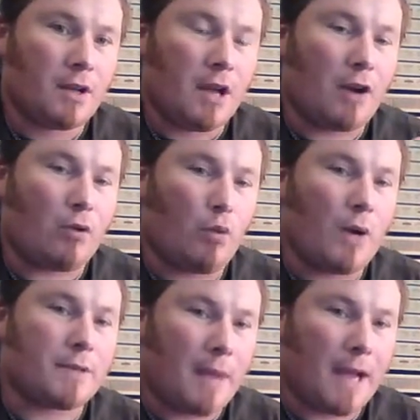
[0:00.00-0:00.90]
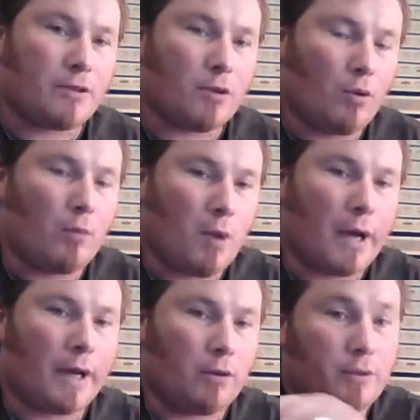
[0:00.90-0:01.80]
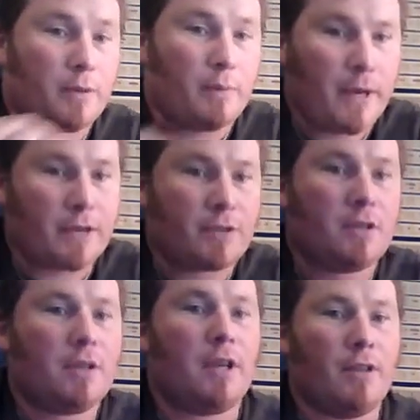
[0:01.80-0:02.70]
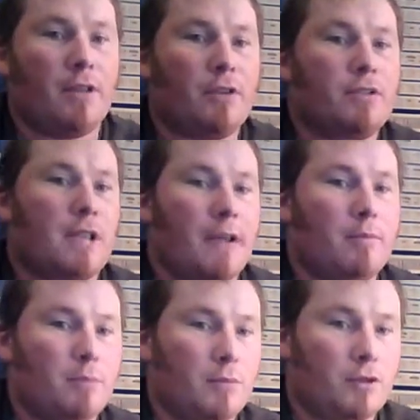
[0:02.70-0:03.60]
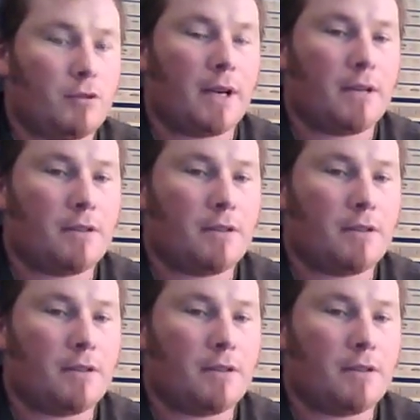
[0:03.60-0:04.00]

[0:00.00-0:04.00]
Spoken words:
are always major or minor or diminished in those same degrees.